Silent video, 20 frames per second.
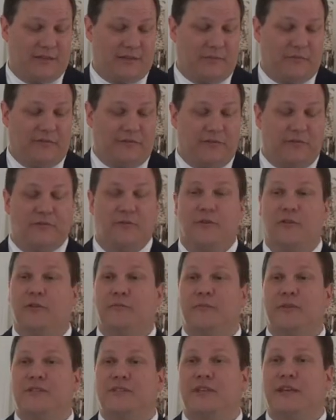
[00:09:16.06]
Some of you have
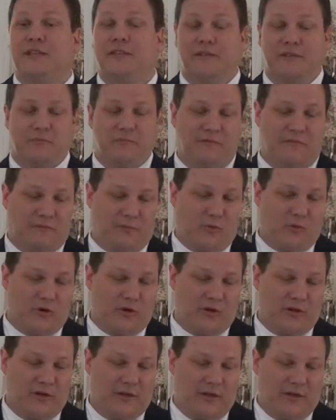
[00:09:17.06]
heard me say this
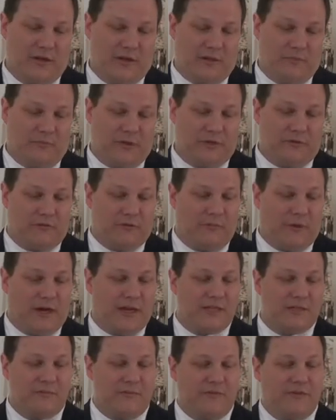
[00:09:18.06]
before, but it
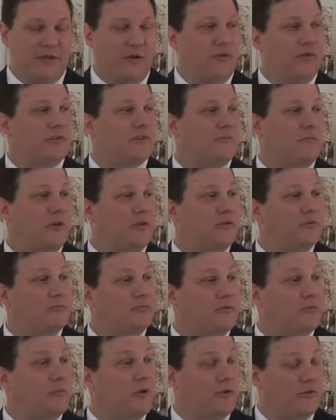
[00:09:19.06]
reminds me of the old
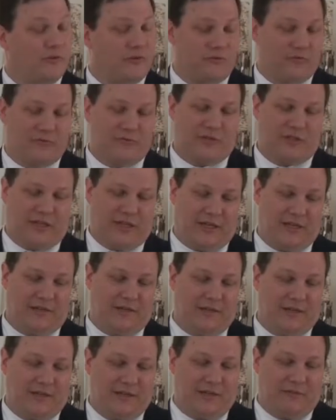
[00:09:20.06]
Smothers Brothers
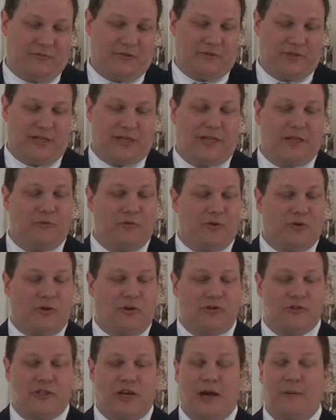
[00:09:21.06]
routine where Dickie will
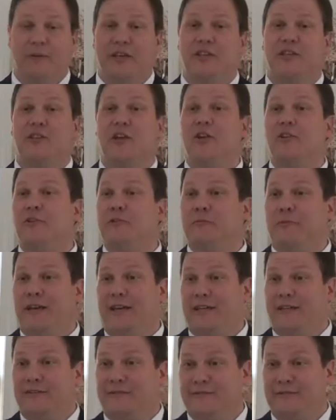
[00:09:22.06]
call Tommy a
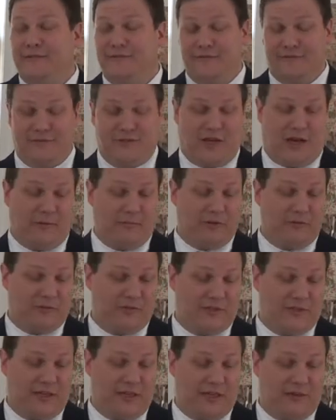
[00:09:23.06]
dunderpate. Tommy
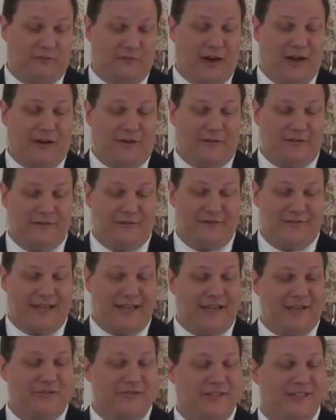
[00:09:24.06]
will say, well,
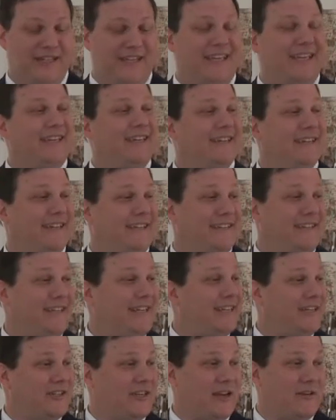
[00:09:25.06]
thank you, Dickie.
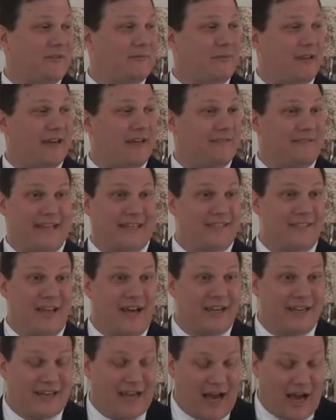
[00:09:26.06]
Dickie shouts back, that's
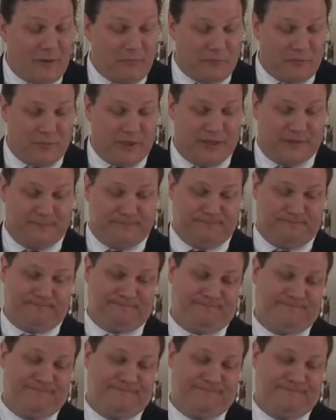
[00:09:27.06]
not a compliment.